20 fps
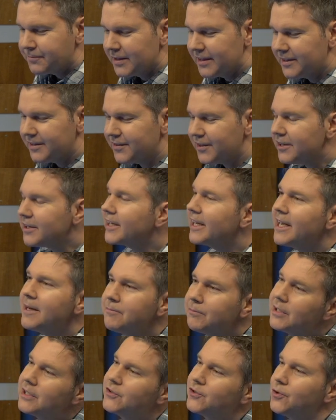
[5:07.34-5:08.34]
There
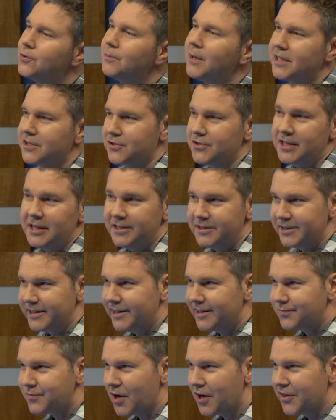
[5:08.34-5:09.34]
can't be too much
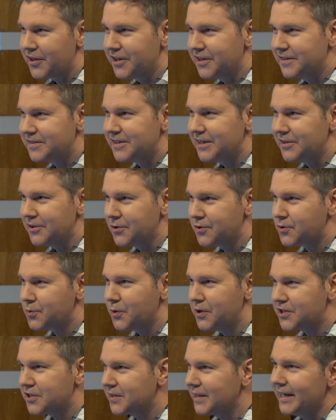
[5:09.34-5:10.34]
Zelda on the Nintendo
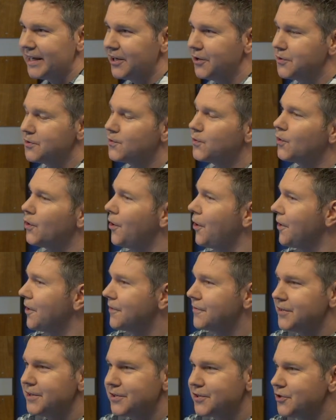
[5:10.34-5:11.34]
Switch, and that goes for
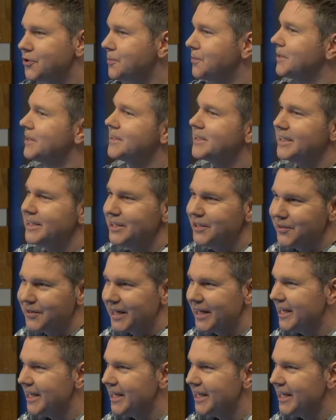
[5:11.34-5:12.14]
all of the Super Nintendo